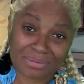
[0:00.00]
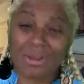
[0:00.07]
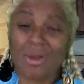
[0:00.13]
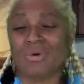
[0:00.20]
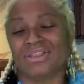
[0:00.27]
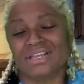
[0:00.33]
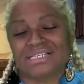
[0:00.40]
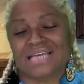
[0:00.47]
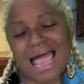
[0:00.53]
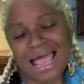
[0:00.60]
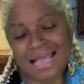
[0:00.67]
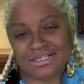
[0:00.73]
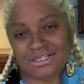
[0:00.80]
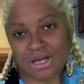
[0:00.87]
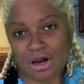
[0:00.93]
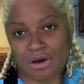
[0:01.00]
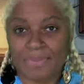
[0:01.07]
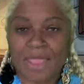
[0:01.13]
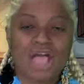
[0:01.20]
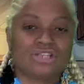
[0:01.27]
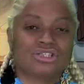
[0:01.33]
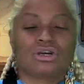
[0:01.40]
Well, this guy has to go.
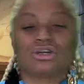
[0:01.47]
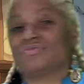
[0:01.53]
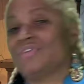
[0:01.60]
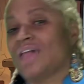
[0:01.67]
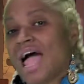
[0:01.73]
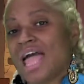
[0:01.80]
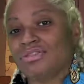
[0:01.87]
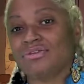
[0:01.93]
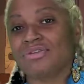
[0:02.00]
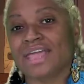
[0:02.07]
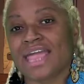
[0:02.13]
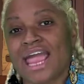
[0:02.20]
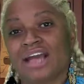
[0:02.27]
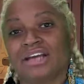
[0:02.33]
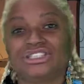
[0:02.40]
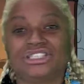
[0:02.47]
So goes flying through the air.